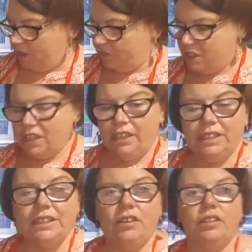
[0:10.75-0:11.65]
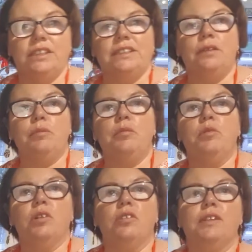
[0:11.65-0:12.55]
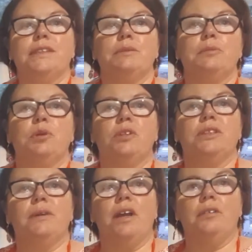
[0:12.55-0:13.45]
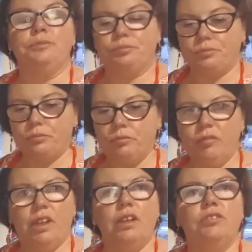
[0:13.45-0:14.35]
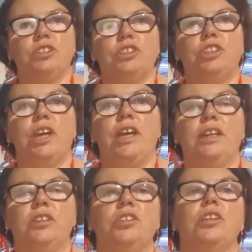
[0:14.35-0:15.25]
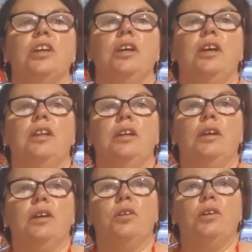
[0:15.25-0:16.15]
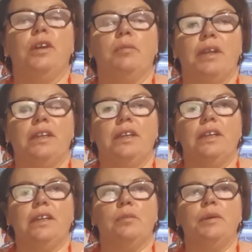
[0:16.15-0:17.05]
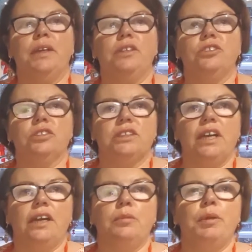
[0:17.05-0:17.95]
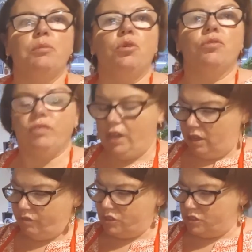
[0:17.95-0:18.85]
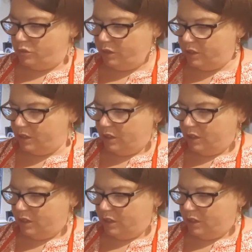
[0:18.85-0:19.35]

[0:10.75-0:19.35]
I've taken this out of the Slimming World Christmas book as well, and I've just changed the cooking method a little bit just to add a bit more flavour to it.